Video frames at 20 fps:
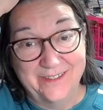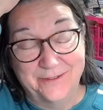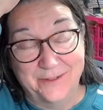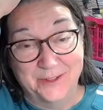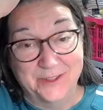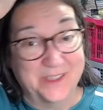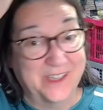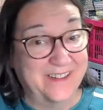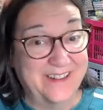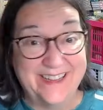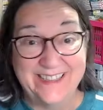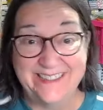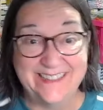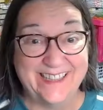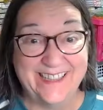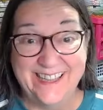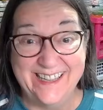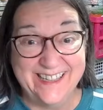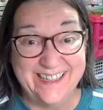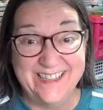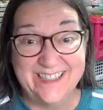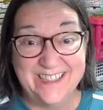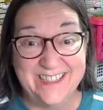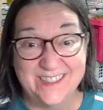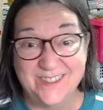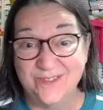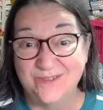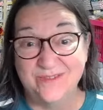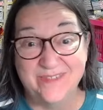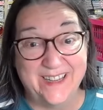donating it. It's
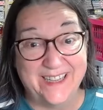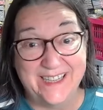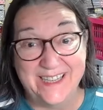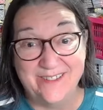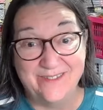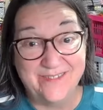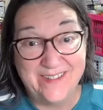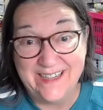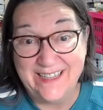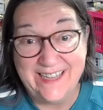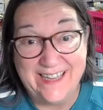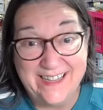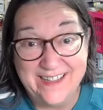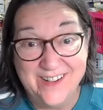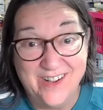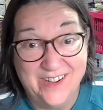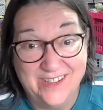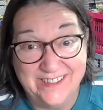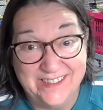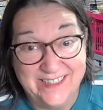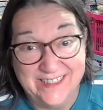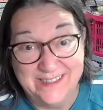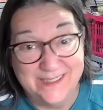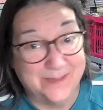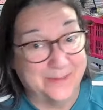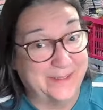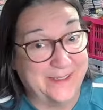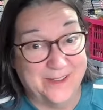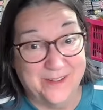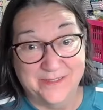just really, really kind and
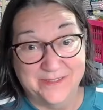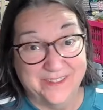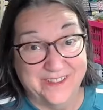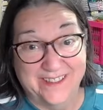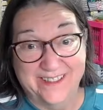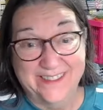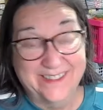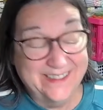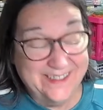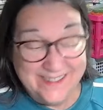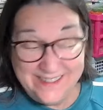sweet of her.